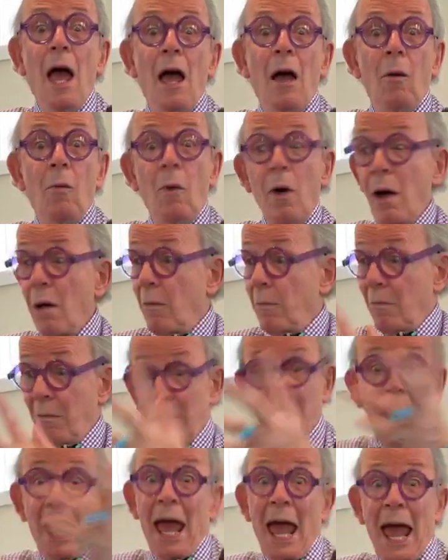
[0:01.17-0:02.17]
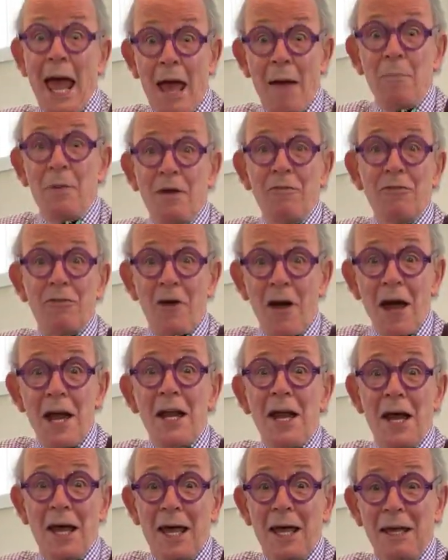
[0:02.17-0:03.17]
Well, happy
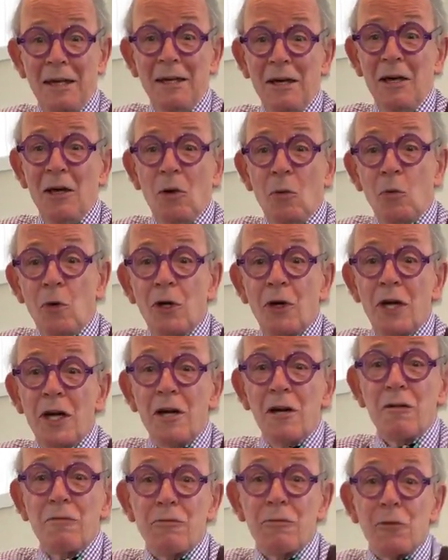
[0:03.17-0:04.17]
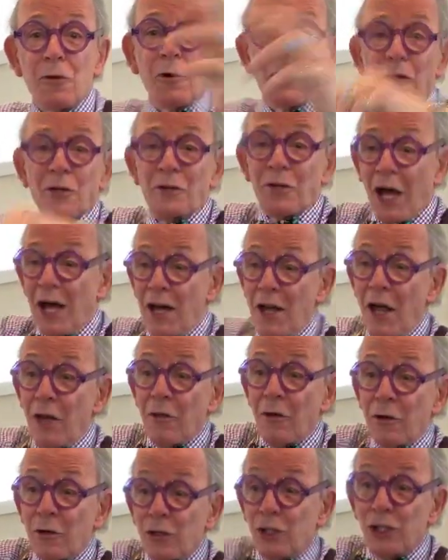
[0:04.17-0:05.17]
Friday. We're here for
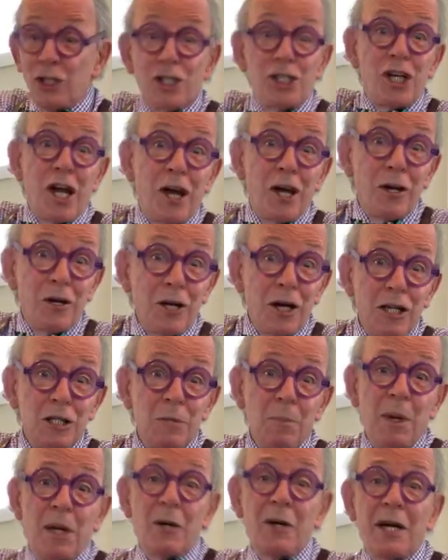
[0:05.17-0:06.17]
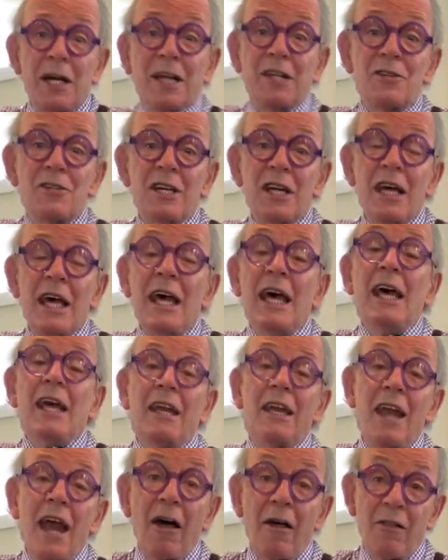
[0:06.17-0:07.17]
another shared experience.
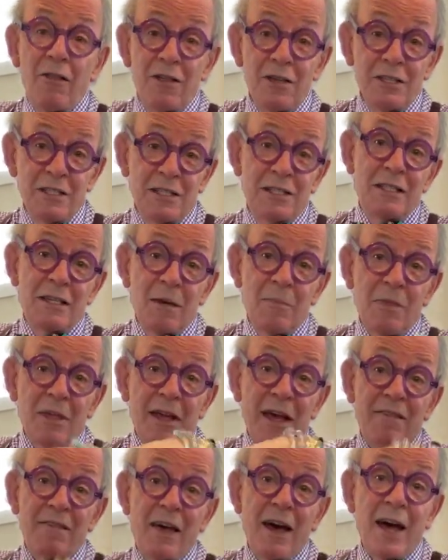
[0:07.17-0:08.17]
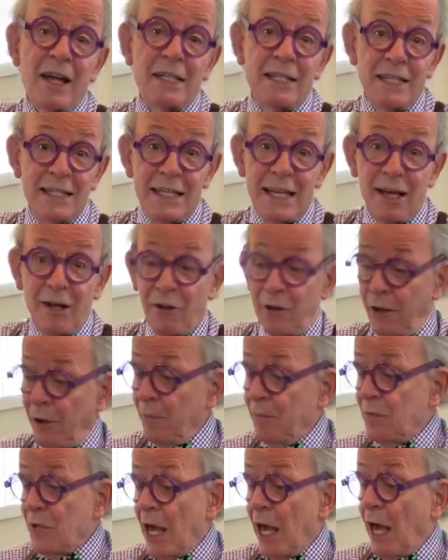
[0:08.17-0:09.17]
Now, this is something I've got to tell you.
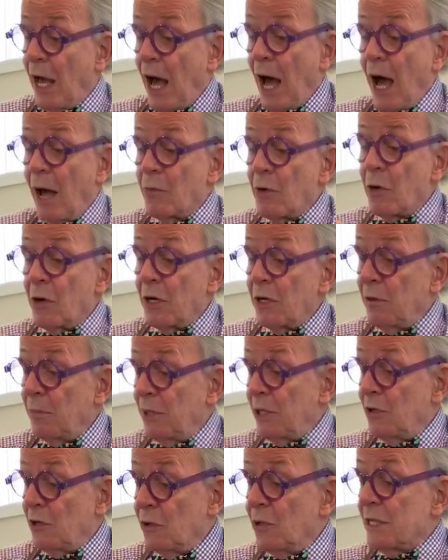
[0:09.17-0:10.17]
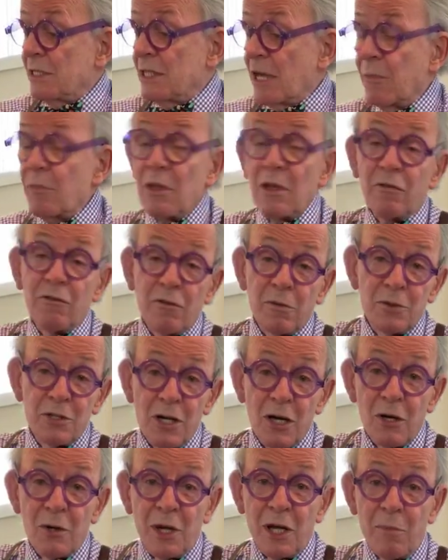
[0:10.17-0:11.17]
I'm going to be doing something from
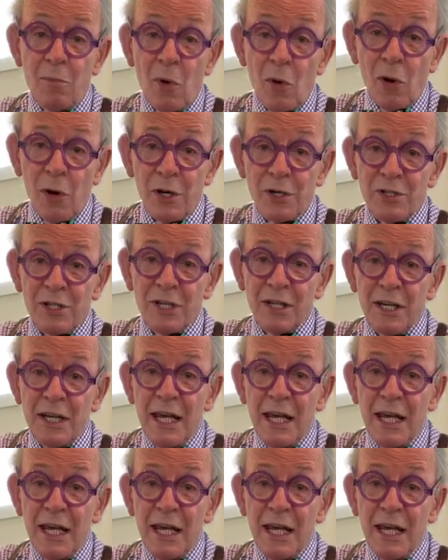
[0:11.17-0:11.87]
Toni Morrison.